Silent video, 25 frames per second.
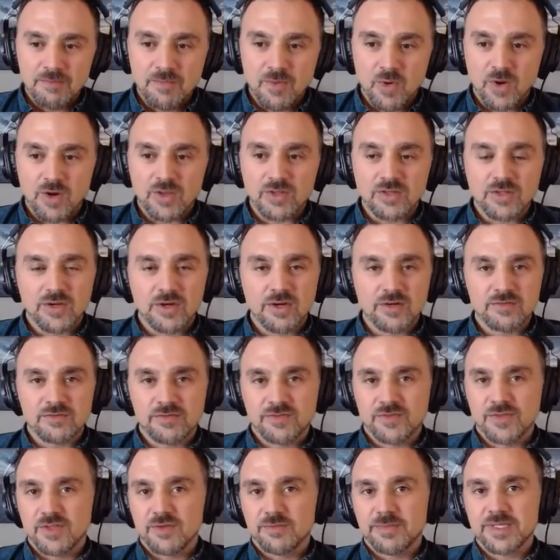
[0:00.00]
more
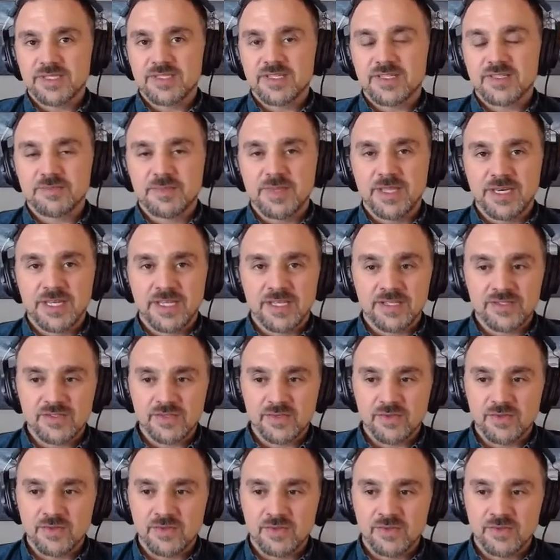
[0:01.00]
alert for their business meeting.
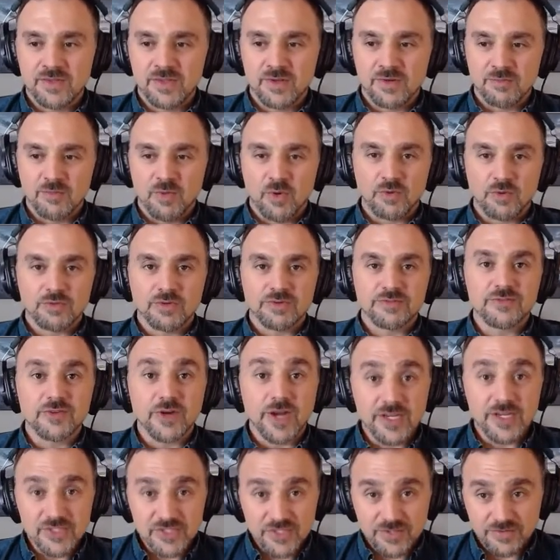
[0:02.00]
So they're more
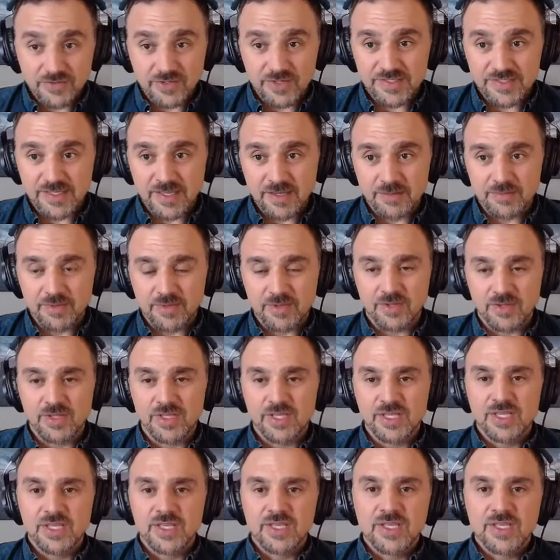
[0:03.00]
refreshed, for
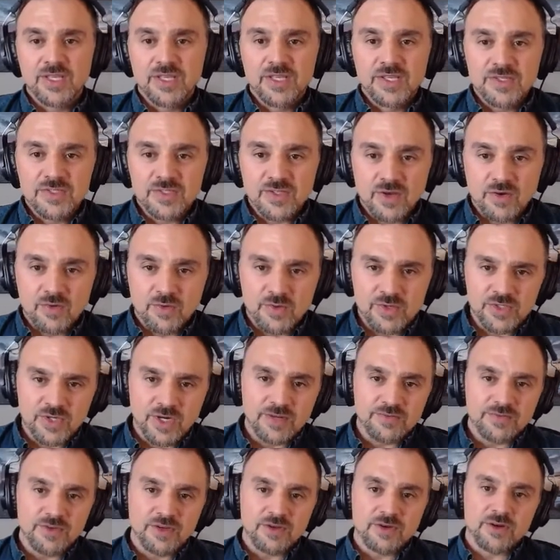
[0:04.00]
example. So we're
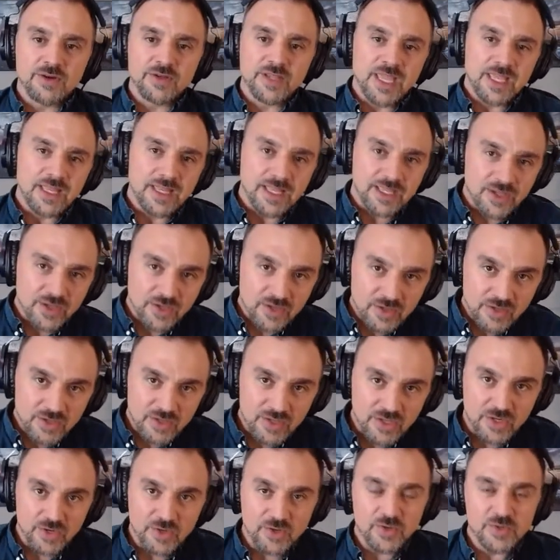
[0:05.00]
trying to figure out, okay, like,
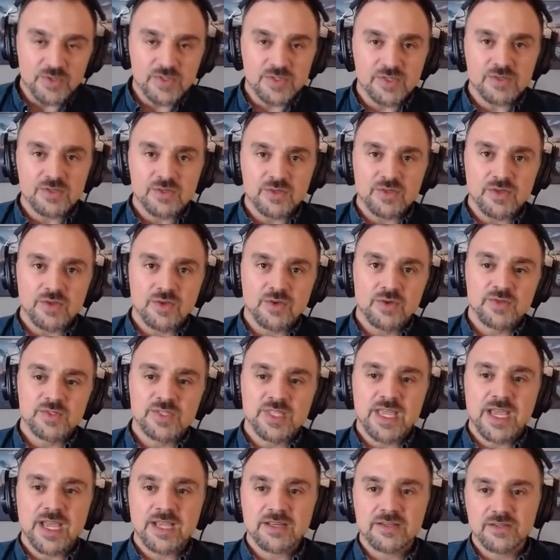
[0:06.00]
who's who's
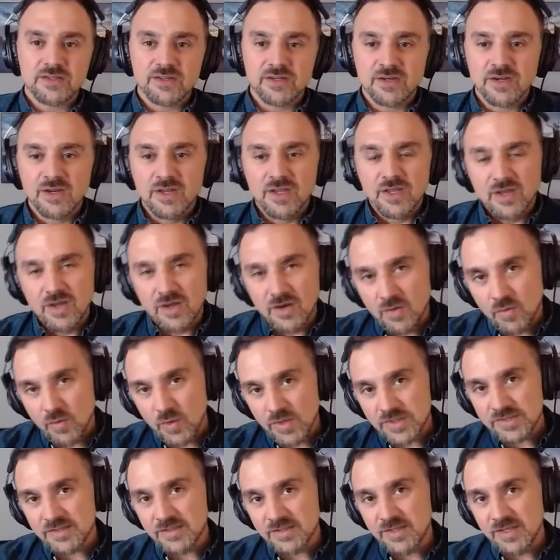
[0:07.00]
the actor,
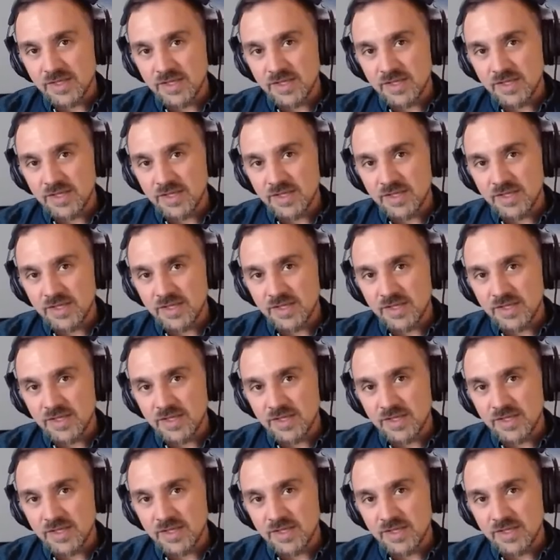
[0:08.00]
what's